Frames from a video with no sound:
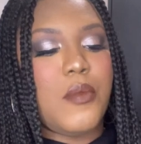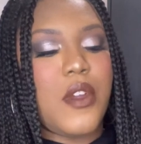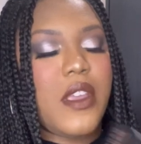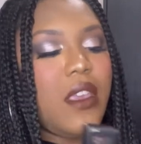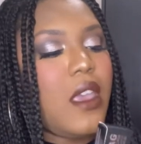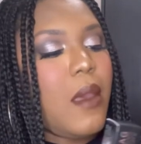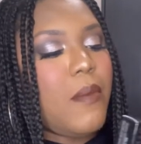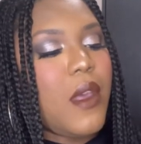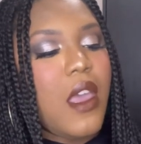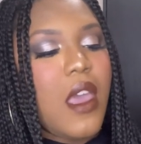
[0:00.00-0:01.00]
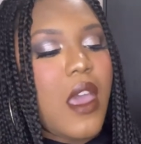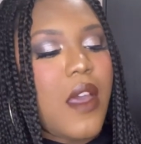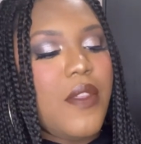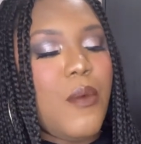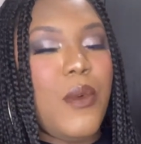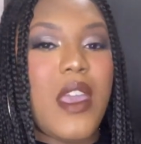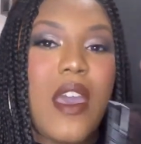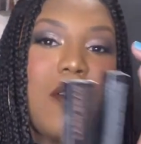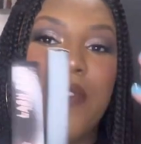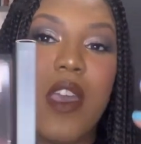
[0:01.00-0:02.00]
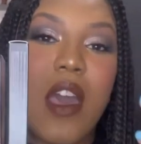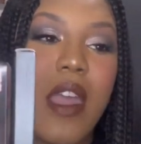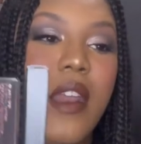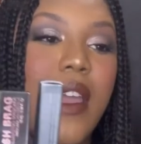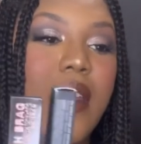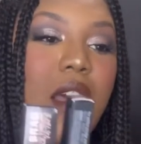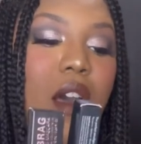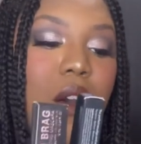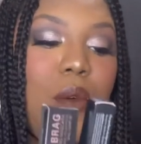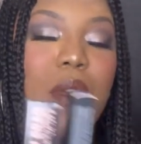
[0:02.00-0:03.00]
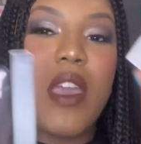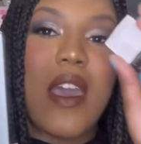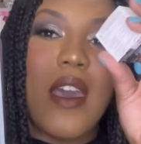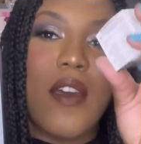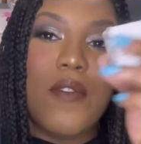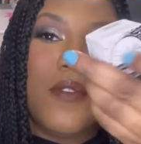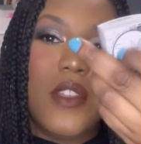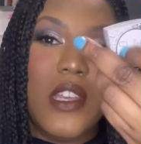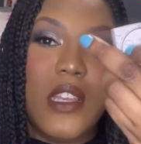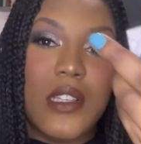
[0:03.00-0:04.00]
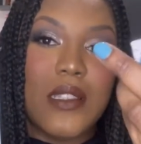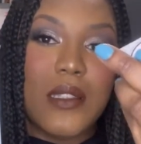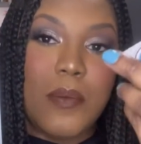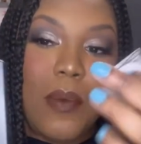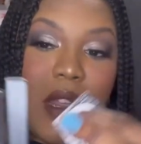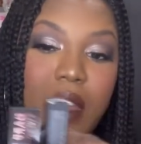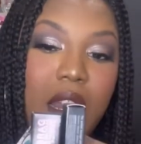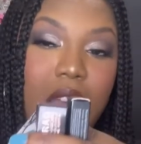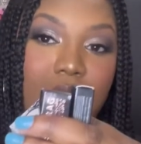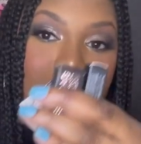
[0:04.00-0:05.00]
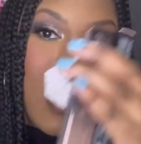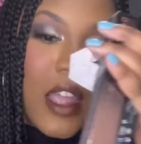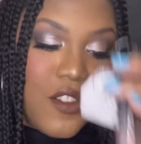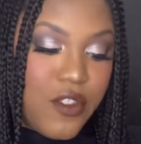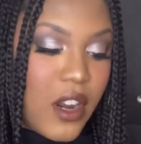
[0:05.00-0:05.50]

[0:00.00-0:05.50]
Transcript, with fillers: brag yep and then we have the eyeliner we have the split hydra